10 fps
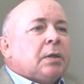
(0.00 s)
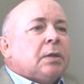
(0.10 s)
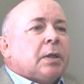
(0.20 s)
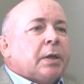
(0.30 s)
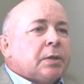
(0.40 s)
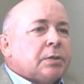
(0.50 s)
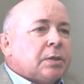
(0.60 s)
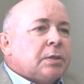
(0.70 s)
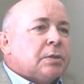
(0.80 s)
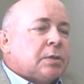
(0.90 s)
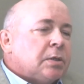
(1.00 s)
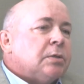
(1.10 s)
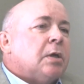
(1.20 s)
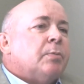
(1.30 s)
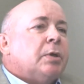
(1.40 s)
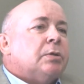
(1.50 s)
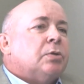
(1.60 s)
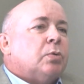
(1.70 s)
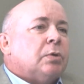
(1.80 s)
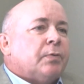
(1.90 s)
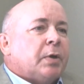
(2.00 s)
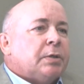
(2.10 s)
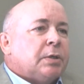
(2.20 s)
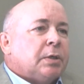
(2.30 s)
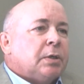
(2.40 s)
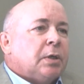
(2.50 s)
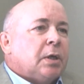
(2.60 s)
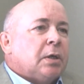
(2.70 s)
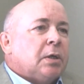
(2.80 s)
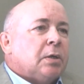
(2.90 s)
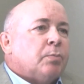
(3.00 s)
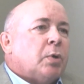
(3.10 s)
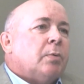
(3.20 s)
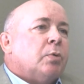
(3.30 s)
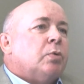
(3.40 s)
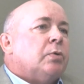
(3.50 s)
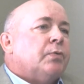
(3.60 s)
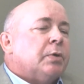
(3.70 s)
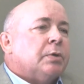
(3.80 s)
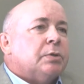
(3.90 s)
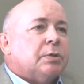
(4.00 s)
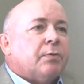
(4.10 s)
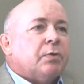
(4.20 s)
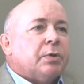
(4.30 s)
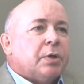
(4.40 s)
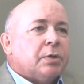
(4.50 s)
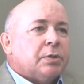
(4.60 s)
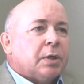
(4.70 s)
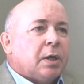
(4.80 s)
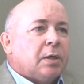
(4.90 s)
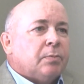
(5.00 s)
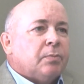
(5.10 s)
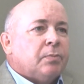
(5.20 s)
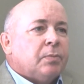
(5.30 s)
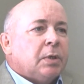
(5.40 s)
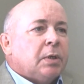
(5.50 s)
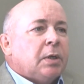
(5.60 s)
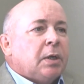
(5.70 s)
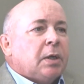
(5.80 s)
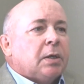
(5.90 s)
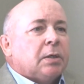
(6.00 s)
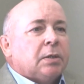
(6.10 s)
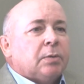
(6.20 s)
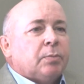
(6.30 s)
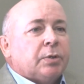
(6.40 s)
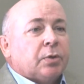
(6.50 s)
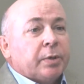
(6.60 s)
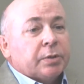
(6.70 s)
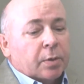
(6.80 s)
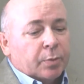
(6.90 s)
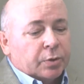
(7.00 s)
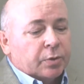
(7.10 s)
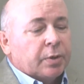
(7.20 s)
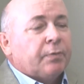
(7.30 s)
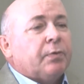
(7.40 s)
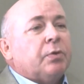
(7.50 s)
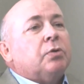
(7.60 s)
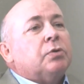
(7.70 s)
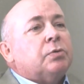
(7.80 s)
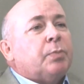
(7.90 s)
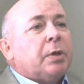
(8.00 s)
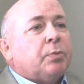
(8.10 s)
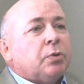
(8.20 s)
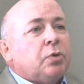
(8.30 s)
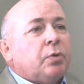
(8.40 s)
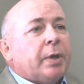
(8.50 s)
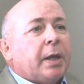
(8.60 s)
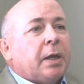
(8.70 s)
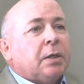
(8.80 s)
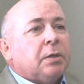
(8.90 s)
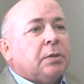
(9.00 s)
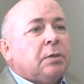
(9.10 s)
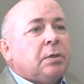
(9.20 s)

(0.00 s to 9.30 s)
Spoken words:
Legacy still dominates the world of IT, and probably will for several years to come. But there is opportunity for those people who can